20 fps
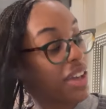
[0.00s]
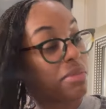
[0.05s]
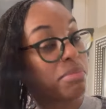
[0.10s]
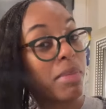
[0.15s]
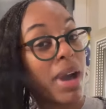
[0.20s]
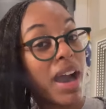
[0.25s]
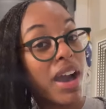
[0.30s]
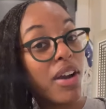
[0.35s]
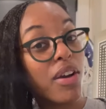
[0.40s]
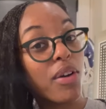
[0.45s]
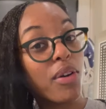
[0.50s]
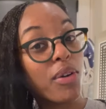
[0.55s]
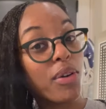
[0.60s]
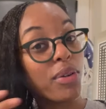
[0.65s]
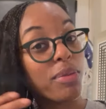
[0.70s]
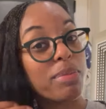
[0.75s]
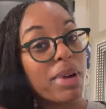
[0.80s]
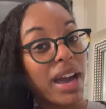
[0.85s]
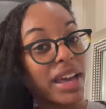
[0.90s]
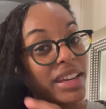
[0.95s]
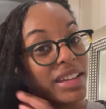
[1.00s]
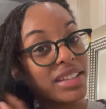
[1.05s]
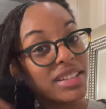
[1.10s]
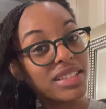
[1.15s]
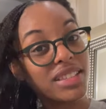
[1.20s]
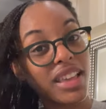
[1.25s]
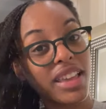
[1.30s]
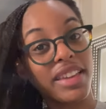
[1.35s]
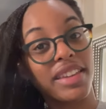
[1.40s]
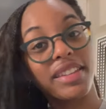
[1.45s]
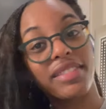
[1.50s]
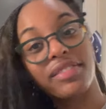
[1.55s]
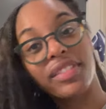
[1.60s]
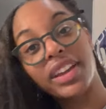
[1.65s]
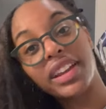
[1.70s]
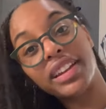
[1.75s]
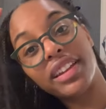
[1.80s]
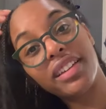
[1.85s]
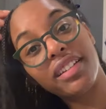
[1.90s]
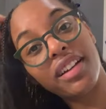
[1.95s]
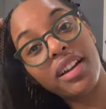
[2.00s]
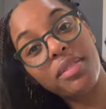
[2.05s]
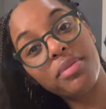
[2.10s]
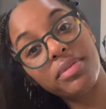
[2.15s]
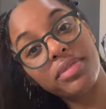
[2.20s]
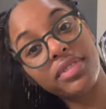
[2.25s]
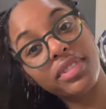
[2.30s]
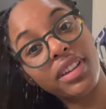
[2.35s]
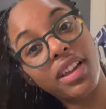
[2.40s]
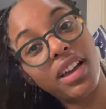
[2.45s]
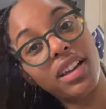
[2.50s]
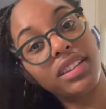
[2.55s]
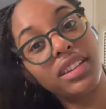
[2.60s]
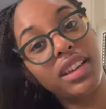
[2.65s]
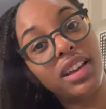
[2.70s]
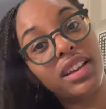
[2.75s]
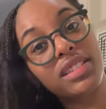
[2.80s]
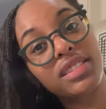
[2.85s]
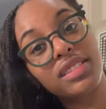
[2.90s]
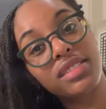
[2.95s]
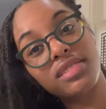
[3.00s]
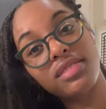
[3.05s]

My whole body is aching right now. I will not lie to